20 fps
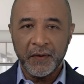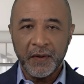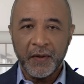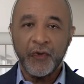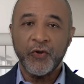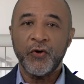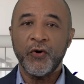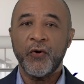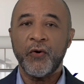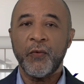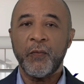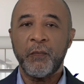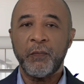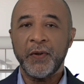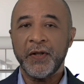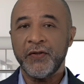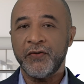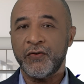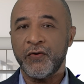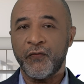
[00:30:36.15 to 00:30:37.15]
before you
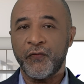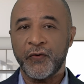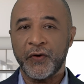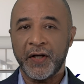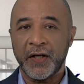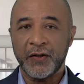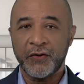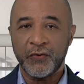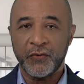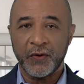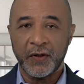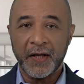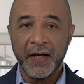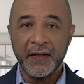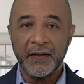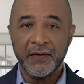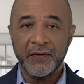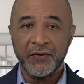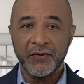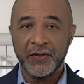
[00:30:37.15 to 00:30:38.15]
go, please don't forget to
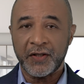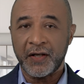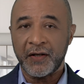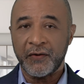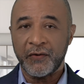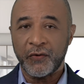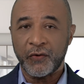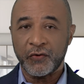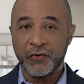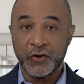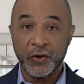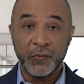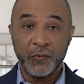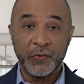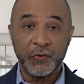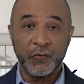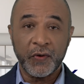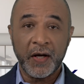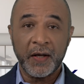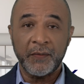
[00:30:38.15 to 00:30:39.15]
like, share, or
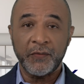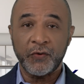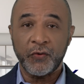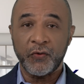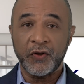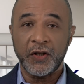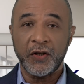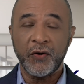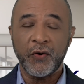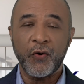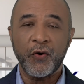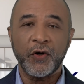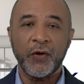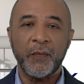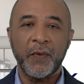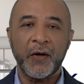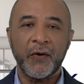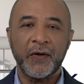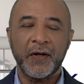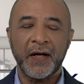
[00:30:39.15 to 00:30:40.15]
subscribe to the
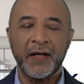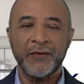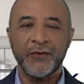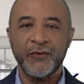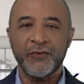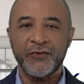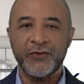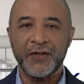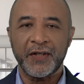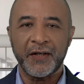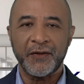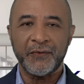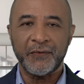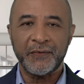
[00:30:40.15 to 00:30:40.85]
All About Condos